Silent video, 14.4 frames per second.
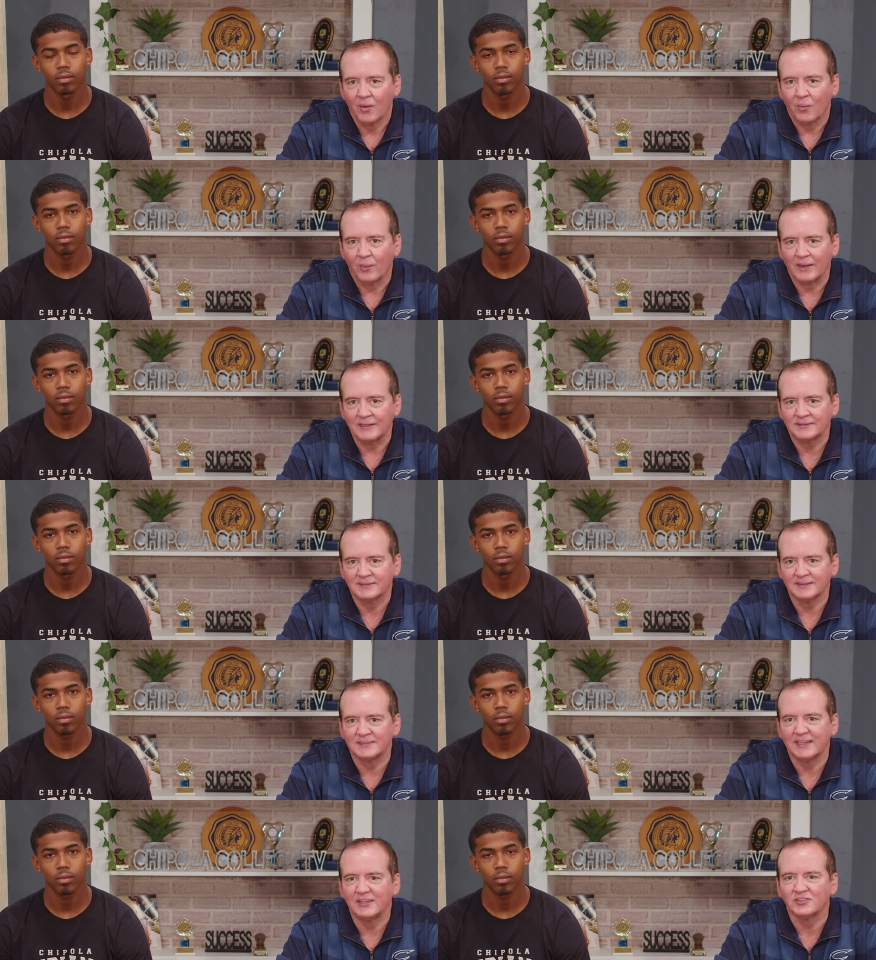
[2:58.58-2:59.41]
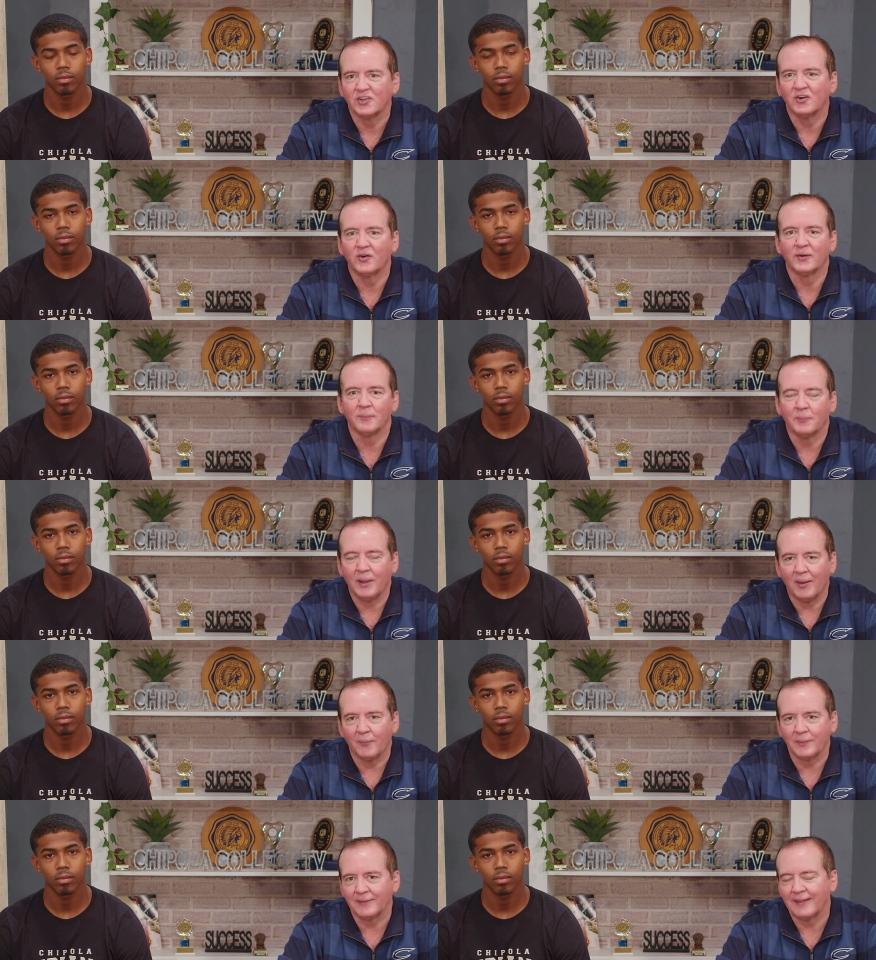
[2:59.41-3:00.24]
Speaker 1: when he says he's heard about
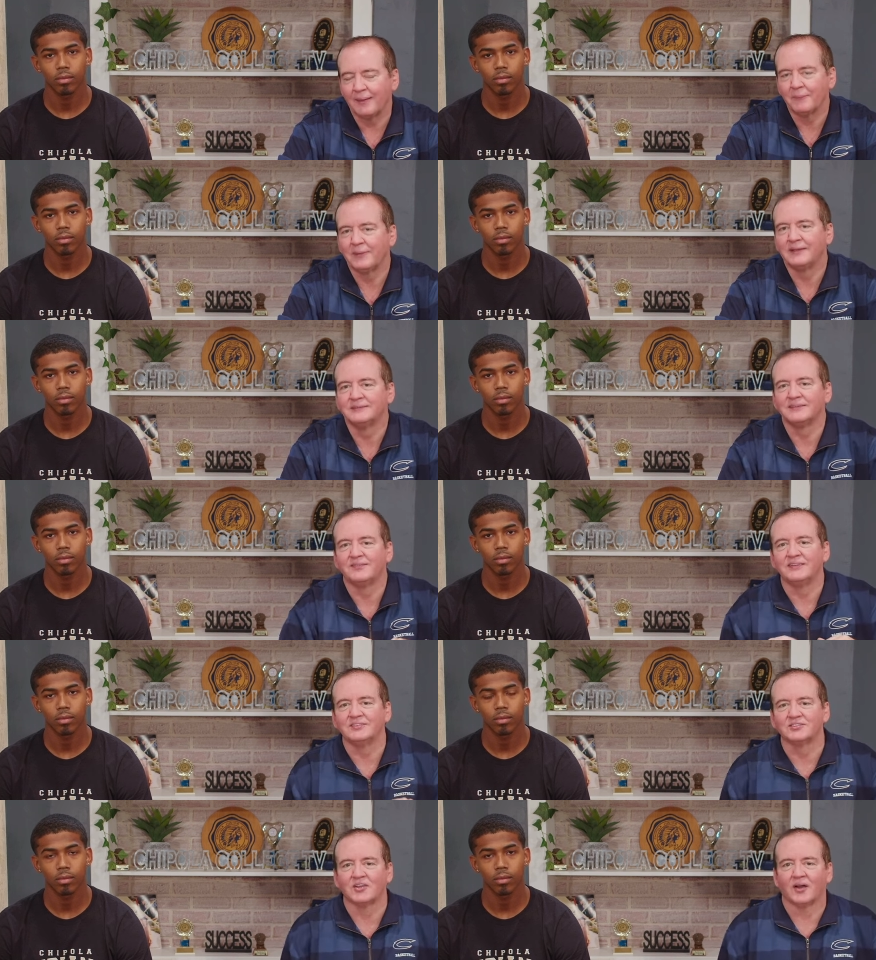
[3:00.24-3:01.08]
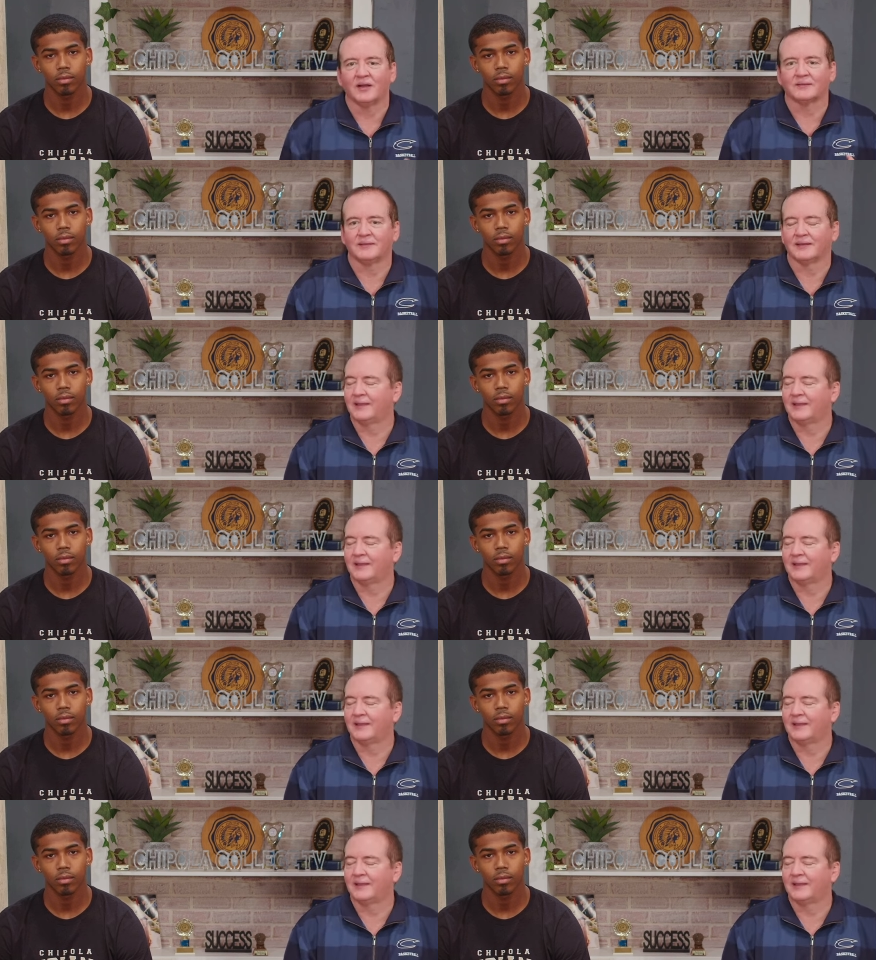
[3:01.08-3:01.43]
me, that means if he's talked to